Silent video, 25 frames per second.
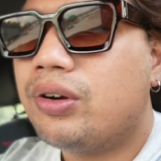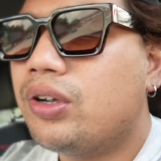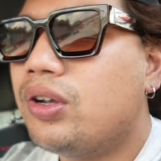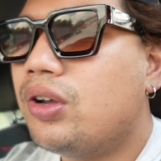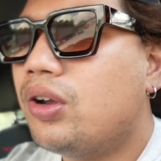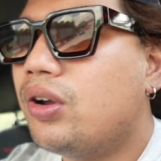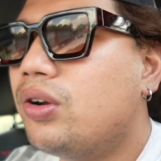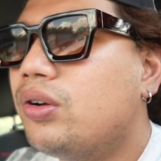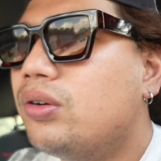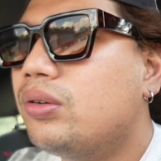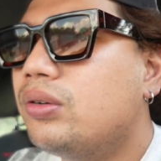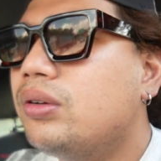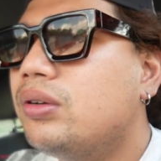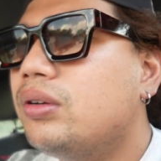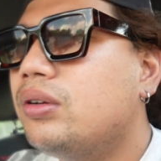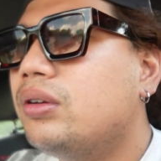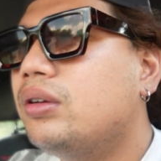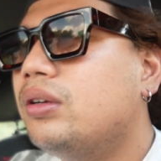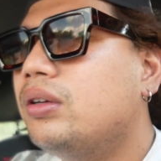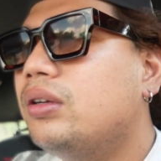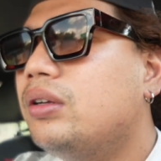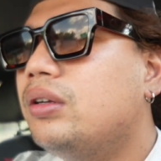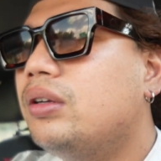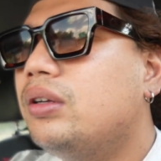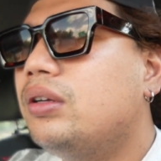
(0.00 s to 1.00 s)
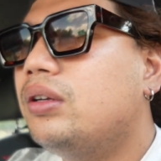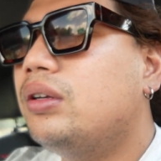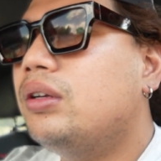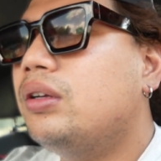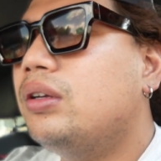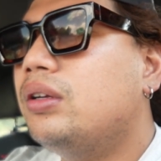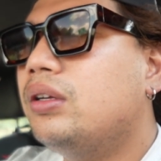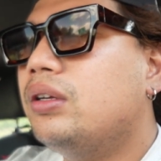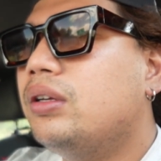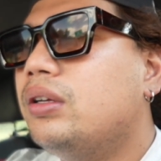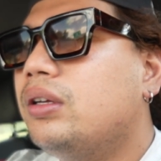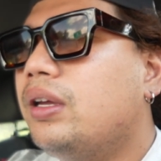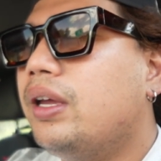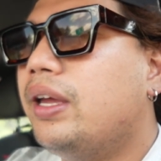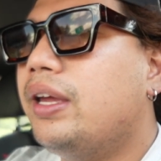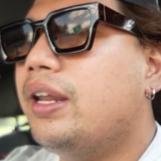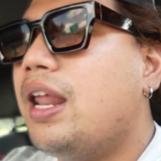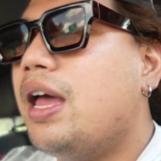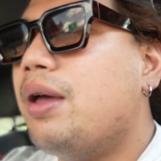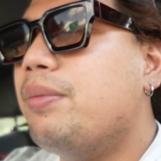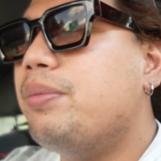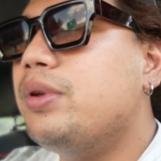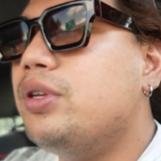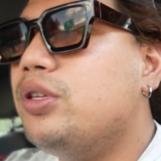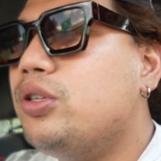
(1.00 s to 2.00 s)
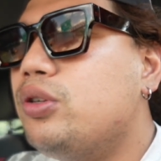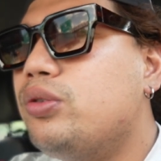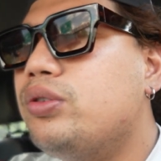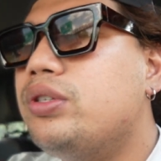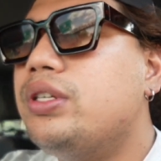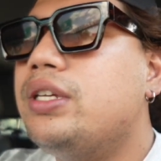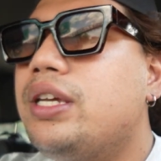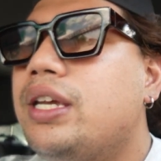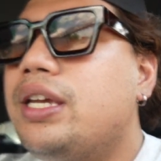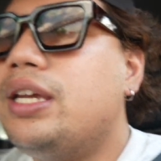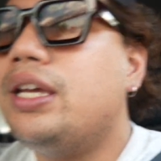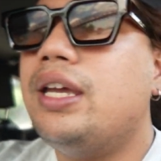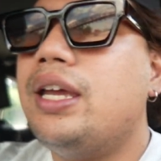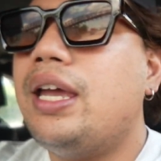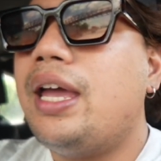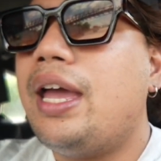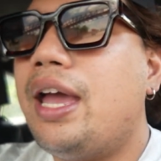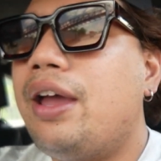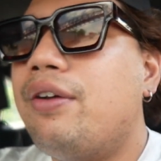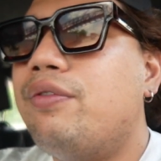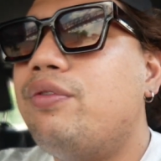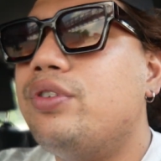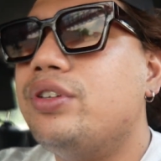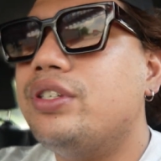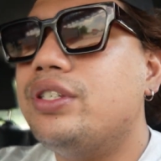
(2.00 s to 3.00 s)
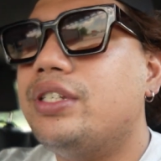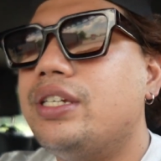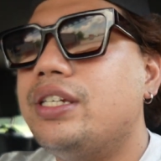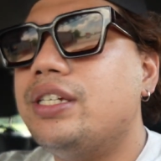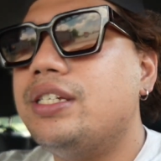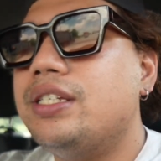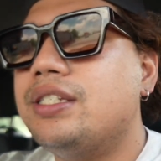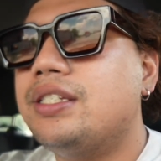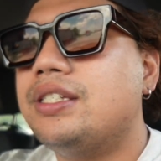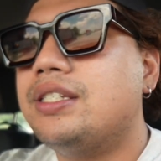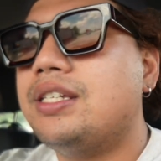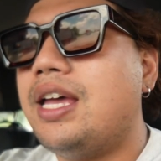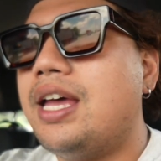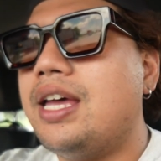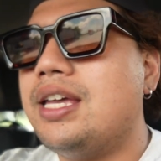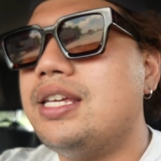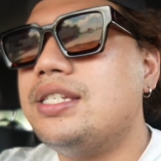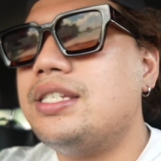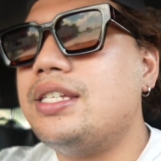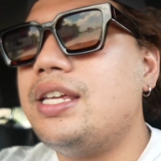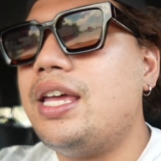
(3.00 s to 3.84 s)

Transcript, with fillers: ago and I've been using it ever since as